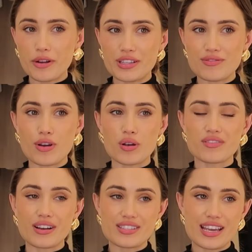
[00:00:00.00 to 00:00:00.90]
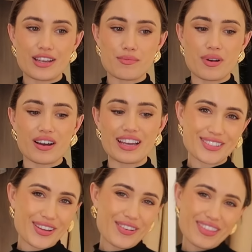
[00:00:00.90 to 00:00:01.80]
to upload this vlog without saying goodbye.
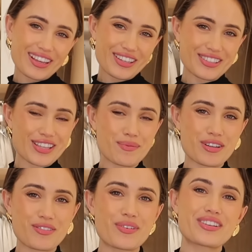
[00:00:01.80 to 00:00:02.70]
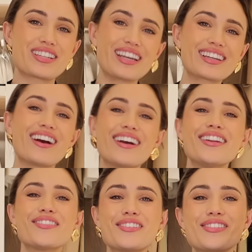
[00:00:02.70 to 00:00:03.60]
So thank you so much for watching. I
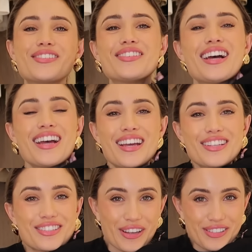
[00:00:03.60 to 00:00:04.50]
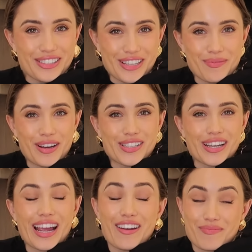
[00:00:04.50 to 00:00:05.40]
love you all so, so, so much.
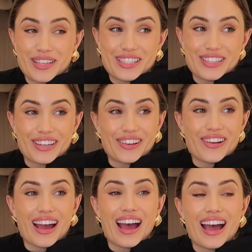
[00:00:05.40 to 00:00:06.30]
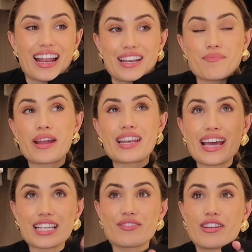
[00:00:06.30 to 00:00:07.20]
I have missed you. And my
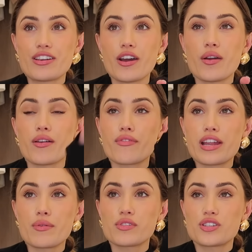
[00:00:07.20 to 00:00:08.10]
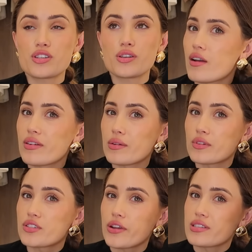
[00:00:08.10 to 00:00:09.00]
next video, I really want to do, I really want
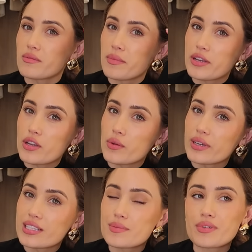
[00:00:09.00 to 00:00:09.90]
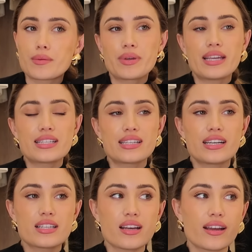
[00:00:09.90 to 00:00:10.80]
to show you some of my new in spring
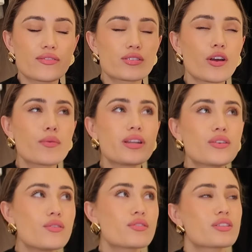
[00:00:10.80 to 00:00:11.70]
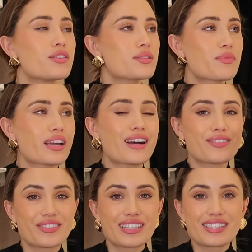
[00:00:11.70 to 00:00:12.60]
pieces. I have so many gorgeous new spring
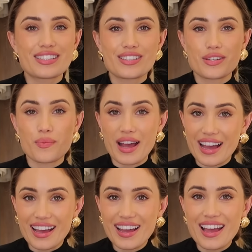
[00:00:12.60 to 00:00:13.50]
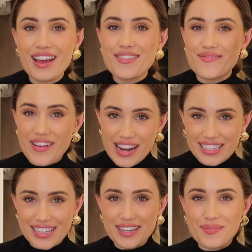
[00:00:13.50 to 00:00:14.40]
outfits to wear
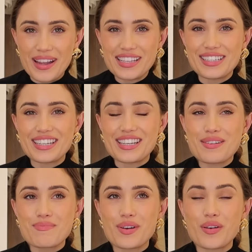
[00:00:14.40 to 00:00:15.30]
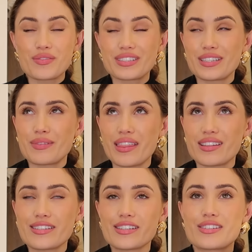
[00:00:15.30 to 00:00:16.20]
ready and waiting but obviously the
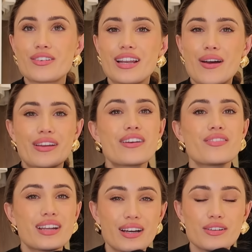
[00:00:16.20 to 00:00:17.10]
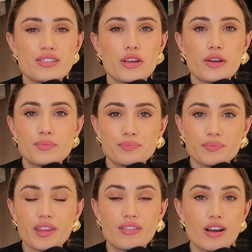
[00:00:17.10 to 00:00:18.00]
weather's just not allowing it for now so
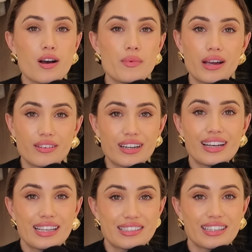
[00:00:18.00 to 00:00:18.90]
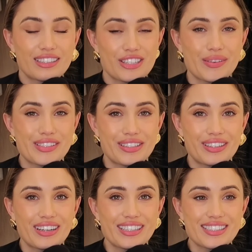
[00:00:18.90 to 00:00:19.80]
if I can't wear it at least I can show it to you
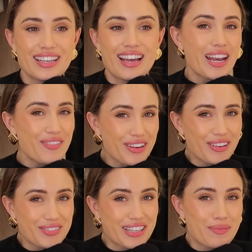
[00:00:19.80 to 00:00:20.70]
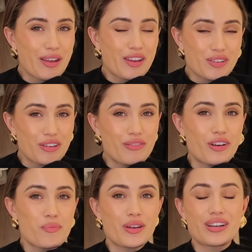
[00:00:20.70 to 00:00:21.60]
guys and if you don't already make sure you
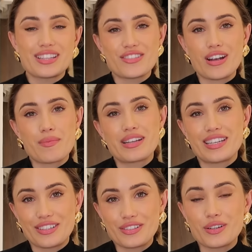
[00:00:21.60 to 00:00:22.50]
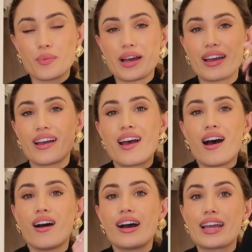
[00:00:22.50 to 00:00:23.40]
follow me on Instagram and TikTok where
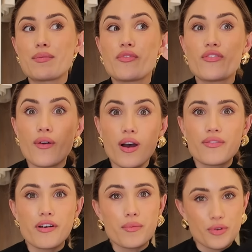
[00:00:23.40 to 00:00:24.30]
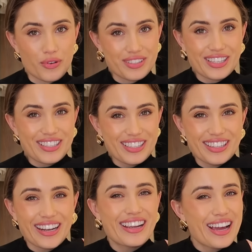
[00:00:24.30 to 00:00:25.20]
I am far far more consistent
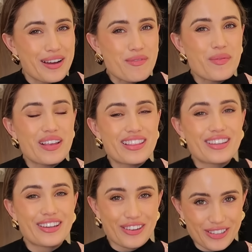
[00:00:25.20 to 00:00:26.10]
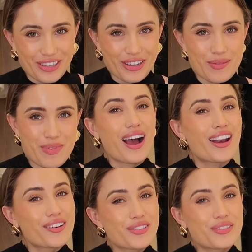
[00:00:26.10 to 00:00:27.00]
than I am with YouTube I
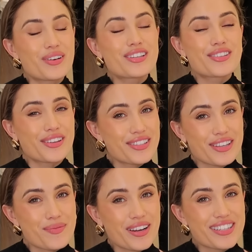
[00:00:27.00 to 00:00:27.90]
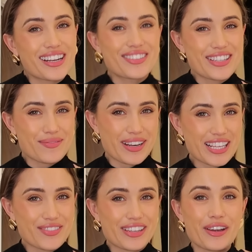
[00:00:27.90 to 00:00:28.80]
love you all so so so much and I'll see you in my
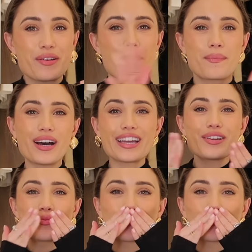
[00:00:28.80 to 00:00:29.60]
next video bye